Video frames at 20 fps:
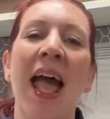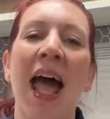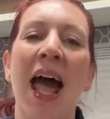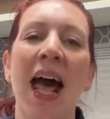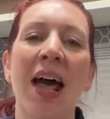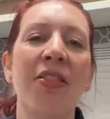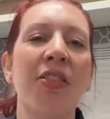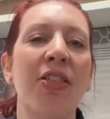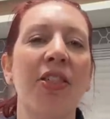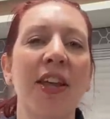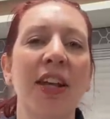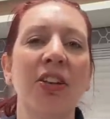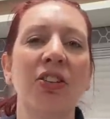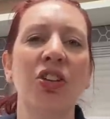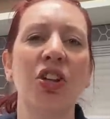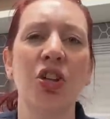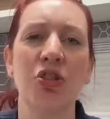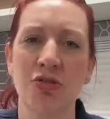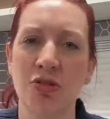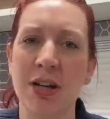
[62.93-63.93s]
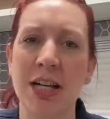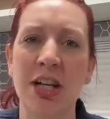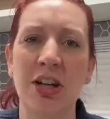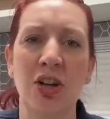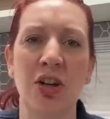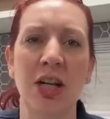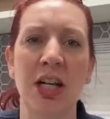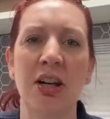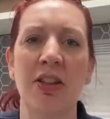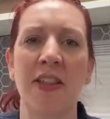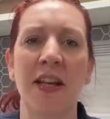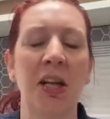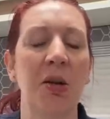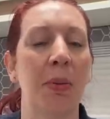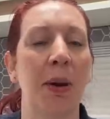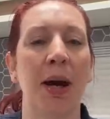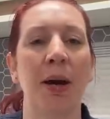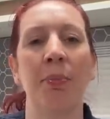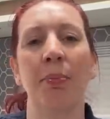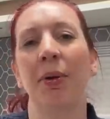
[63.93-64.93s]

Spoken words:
and the things that you really do need to think about,